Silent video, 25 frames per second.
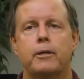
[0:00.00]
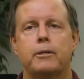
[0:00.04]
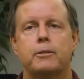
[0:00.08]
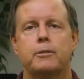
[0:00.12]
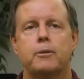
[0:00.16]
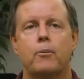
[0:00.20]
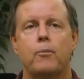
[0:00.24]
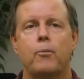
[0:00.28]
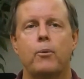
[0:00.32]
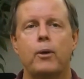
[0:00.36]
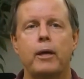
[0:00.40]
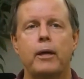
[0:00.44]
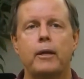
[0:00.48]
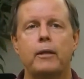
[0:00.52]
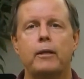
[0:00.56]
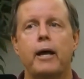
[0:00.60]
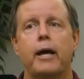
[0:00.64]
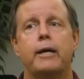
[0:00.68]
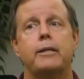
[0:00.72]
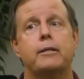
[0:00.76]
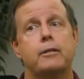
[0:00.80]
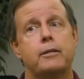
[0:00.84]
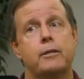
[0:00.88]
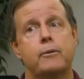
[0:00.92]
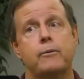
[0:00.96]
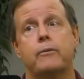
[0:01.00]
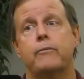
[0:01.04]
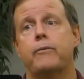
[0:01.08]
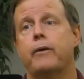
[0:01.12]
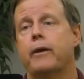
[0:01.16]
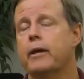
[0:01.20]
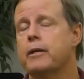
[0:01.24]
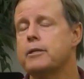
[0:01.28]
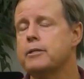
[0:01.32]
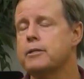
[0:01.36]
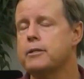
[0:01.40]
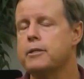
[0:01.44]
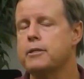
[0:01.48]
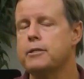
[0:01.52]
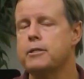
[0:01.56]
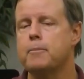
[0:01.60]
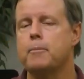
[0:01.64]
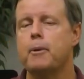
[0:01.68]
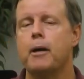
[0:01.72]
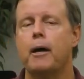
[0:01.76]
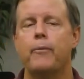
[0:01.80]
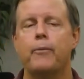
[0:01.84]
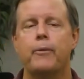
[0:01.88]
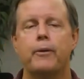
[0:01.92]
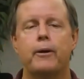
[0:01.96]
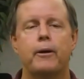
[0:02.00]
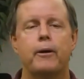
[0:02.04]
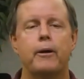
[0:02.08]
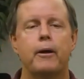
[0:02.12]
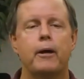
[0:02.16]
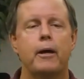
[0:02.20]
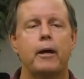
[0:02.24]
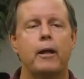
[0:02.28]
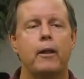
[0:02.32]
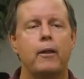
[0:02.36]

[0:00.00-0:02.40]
So we like to do evangelism out there.